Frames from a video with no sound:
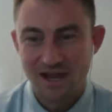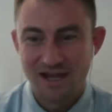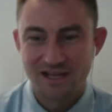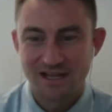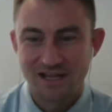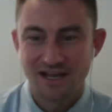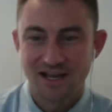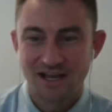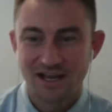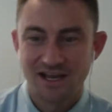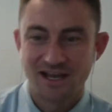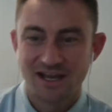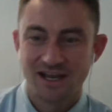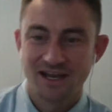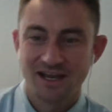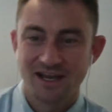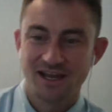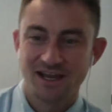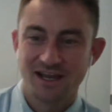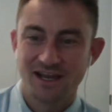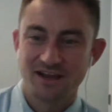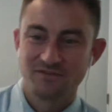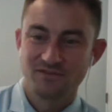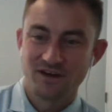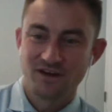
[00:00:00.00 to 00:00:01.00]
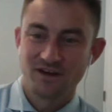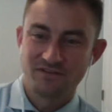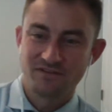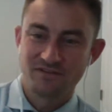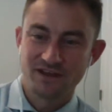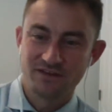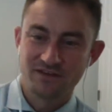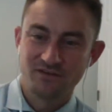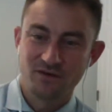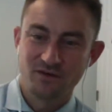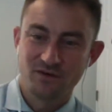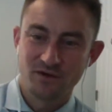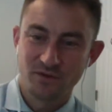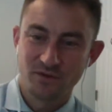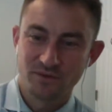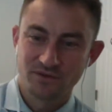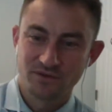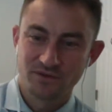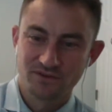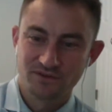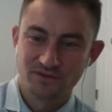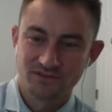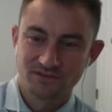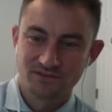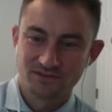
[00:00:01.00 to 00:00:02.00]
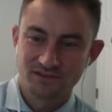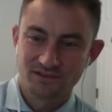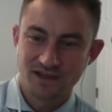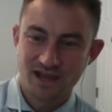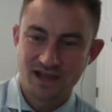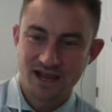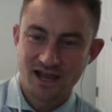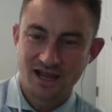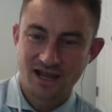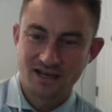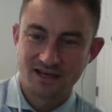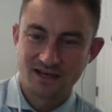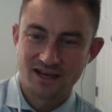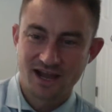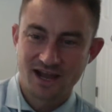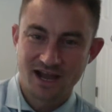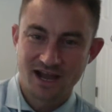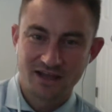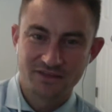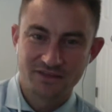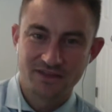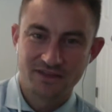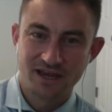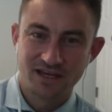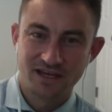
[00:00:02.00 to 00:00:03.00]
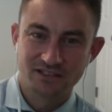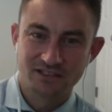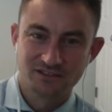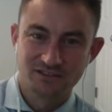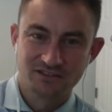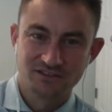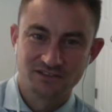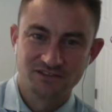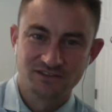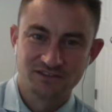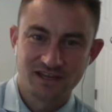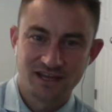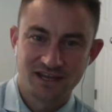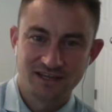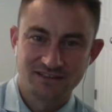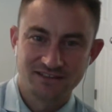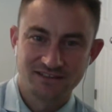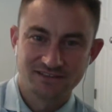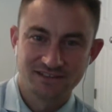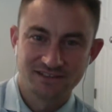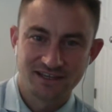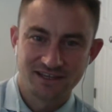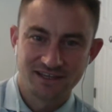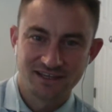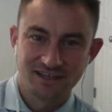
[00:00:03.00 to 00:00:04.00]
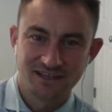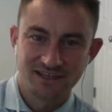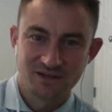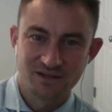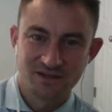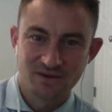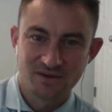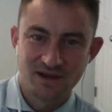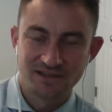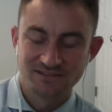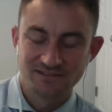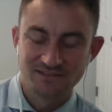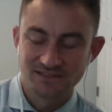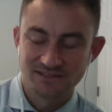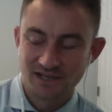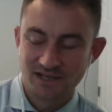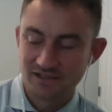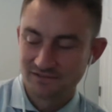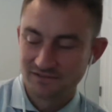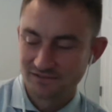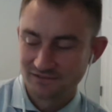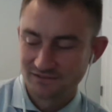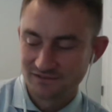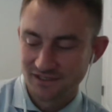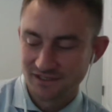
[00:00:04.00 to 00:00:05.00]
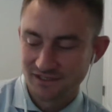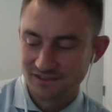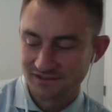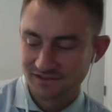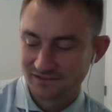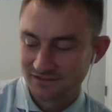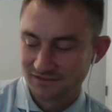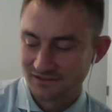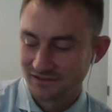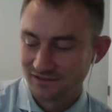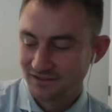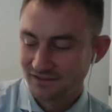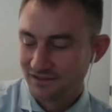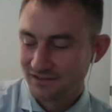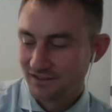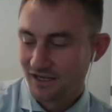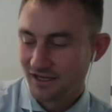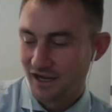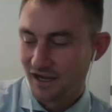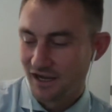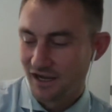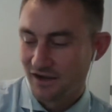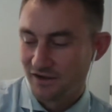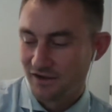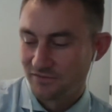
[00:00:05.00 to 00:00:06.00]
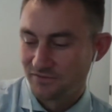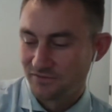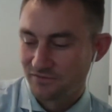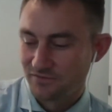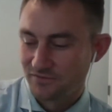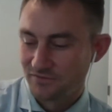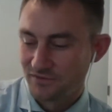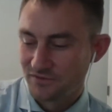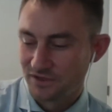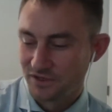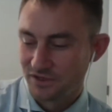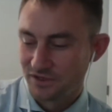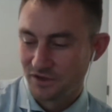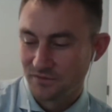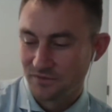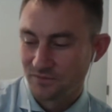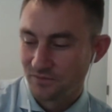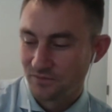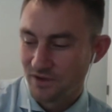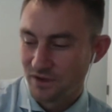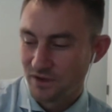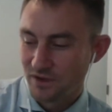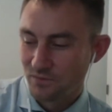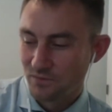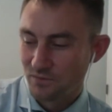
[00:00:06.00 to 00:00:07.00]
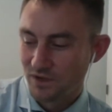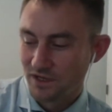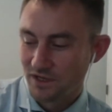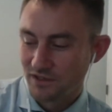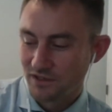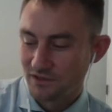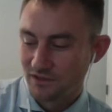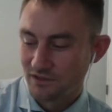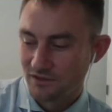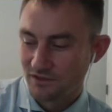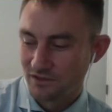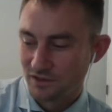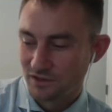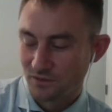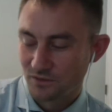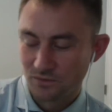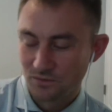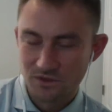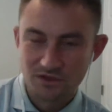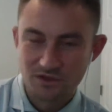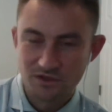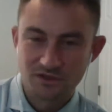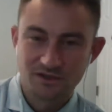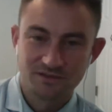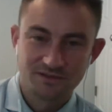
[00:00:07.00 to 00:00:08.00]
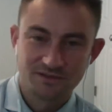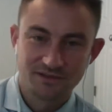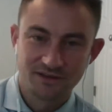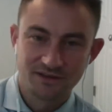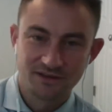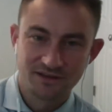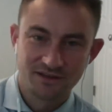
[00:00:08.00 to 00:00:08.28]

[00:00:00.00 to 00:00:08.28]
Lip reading: kind of always had that just as a, you know, as a sense of, you know, when you need to